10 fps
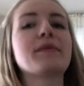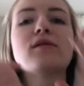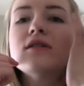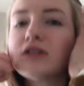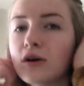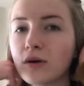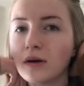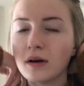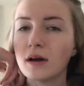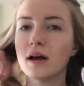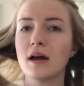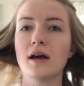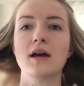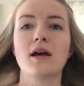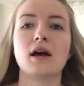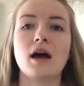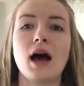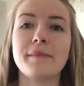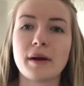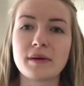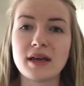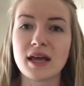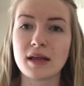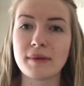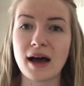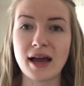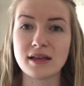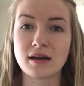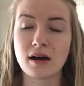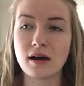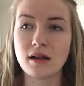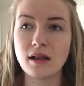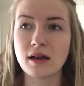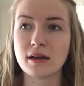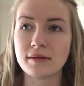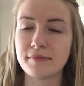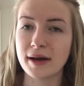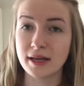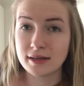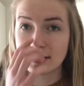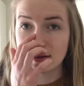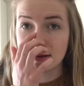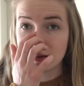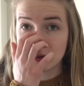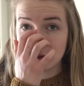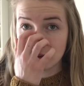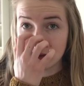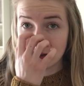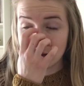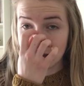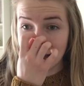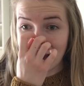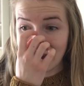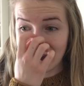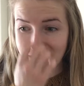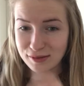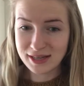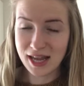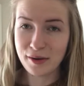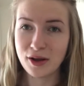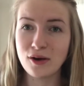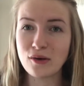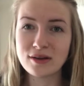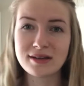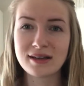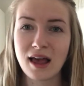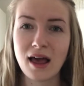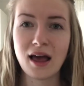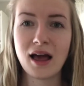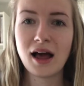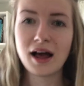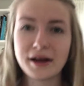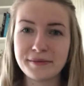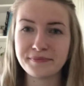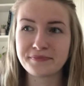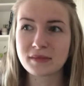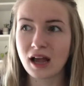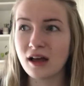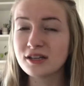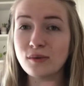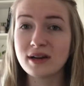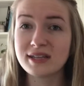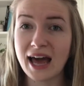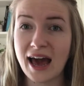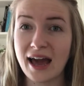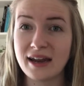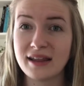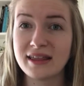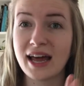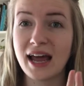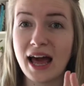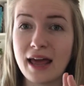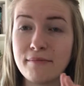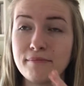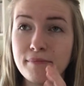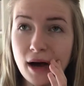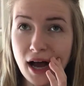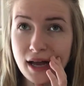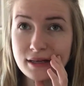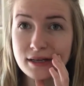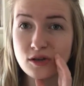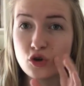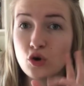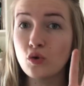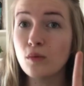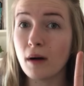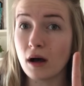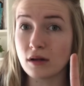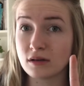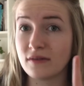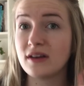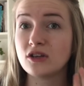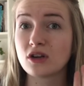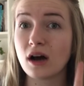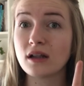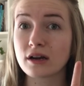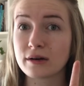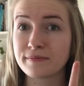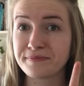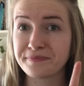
about it, so I'm not really getting behind it all, but yeah, we'll see how it goes. I also wanted to add that I bought 2 balls of each color.